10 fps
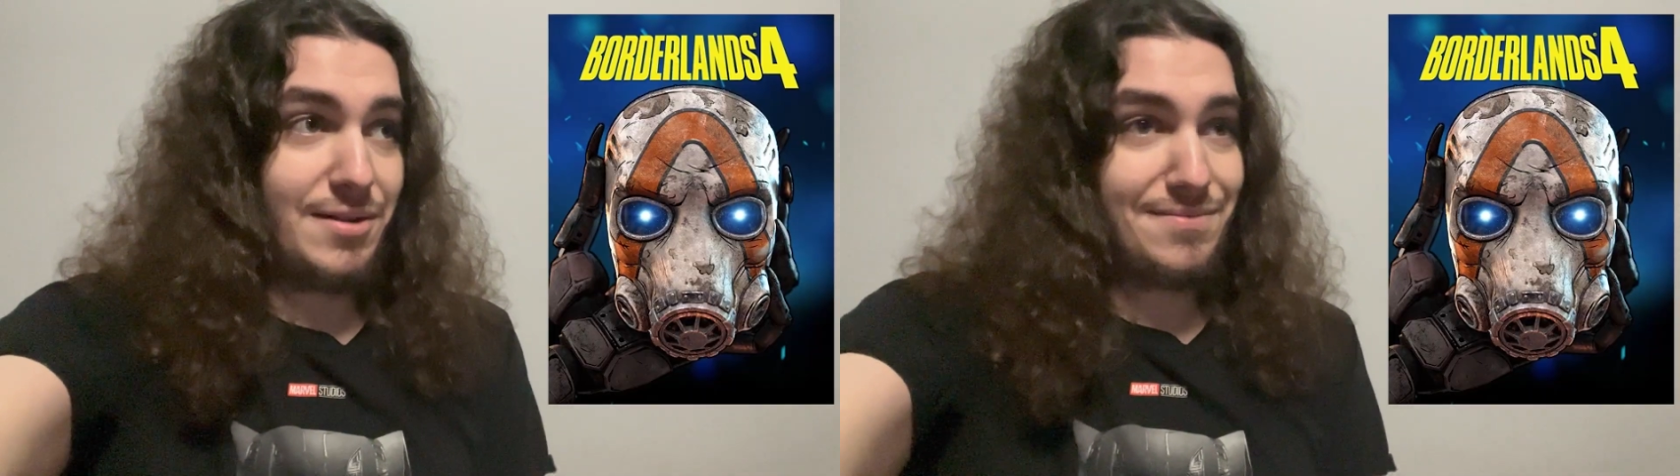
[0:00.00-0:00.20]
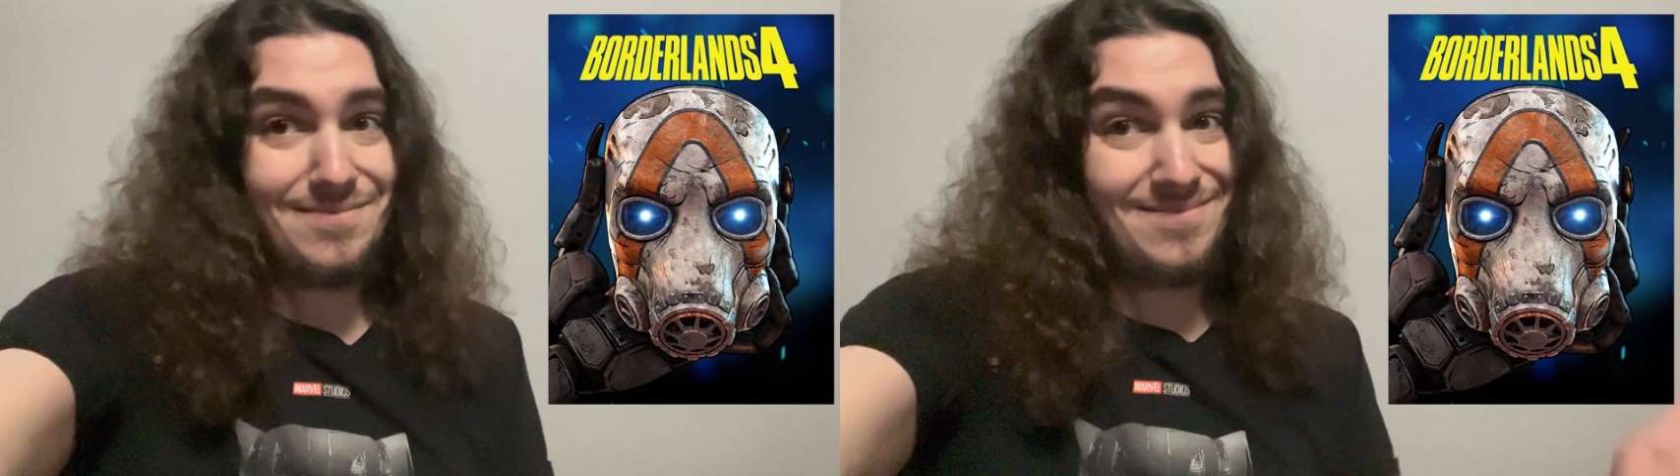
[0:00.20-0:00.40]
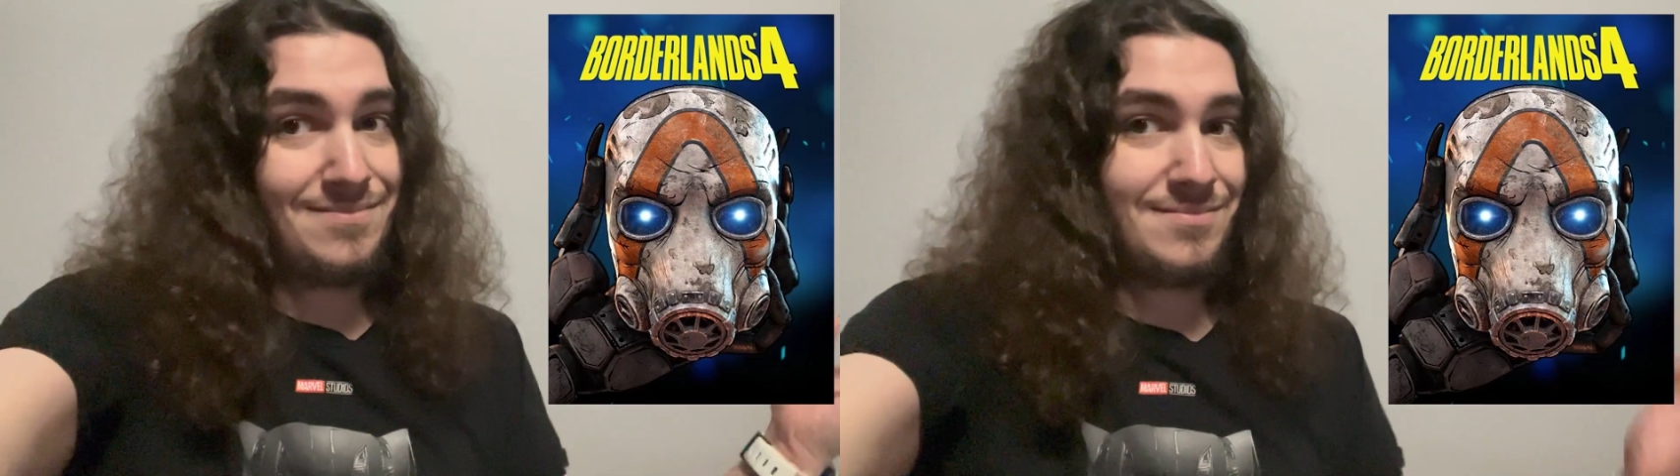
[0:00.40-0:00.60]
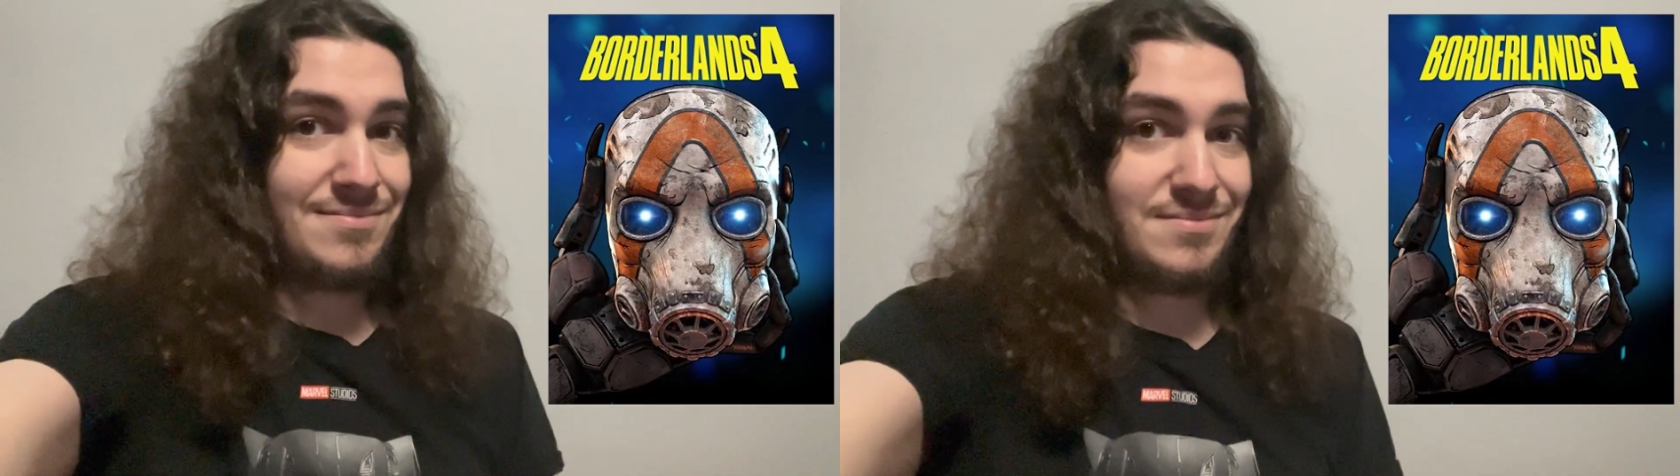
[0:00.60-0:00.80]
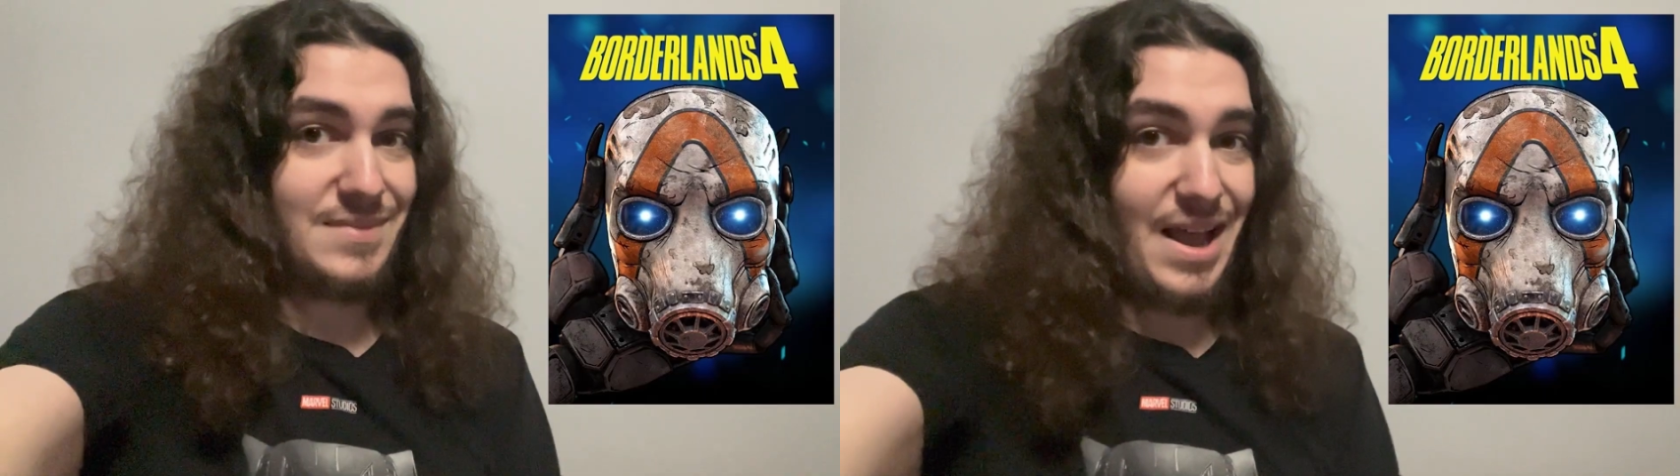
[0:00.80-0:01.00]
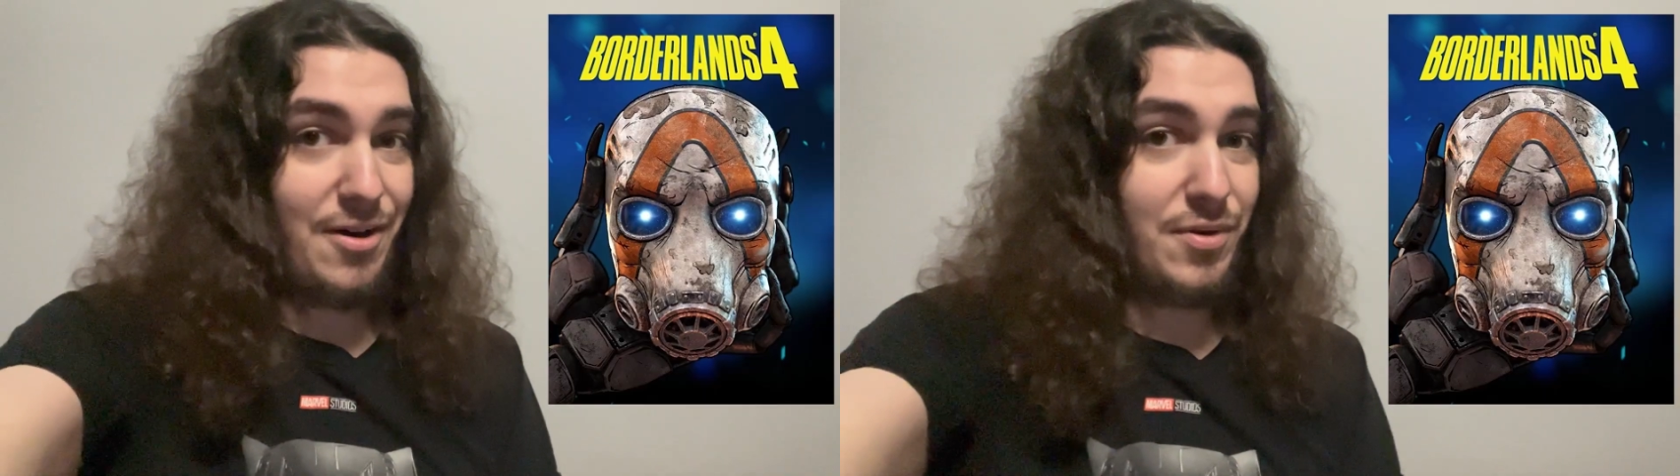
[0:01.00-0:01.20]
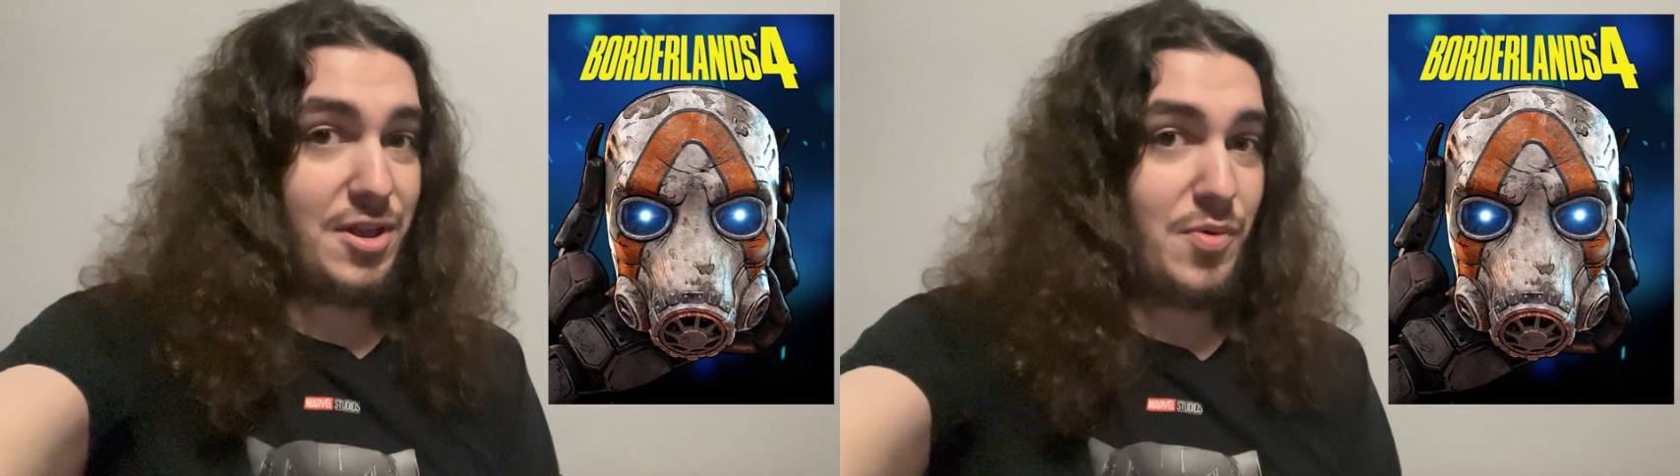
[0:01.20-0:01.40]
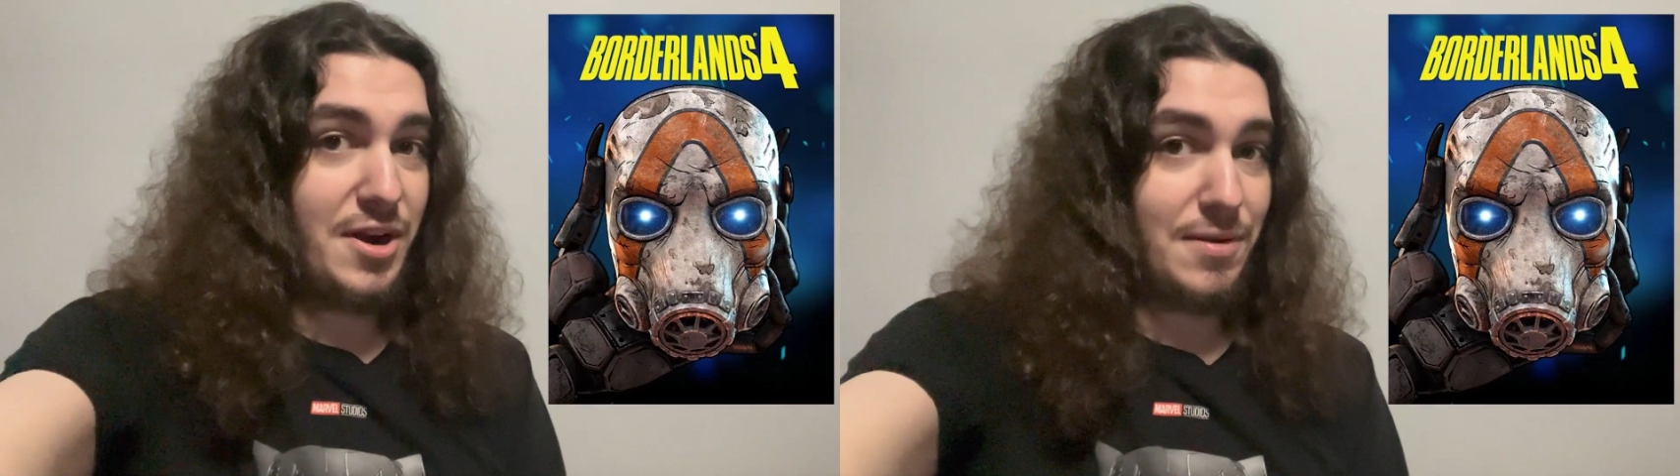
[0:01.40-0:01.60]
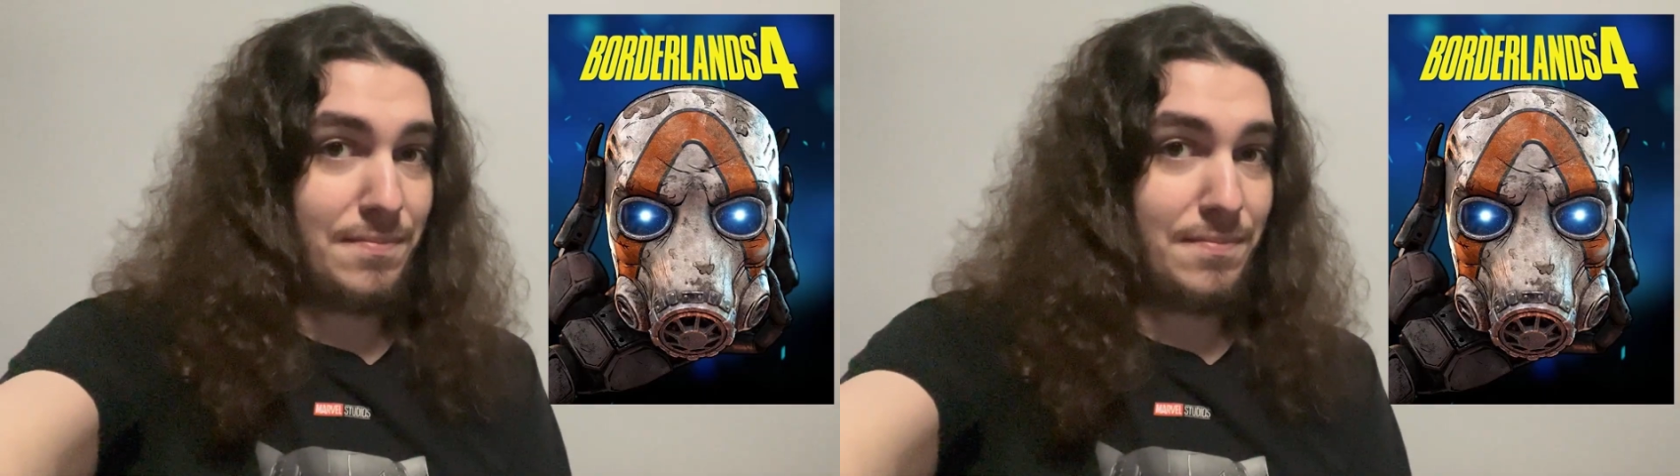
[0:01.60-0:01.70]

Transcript: I don't really want it.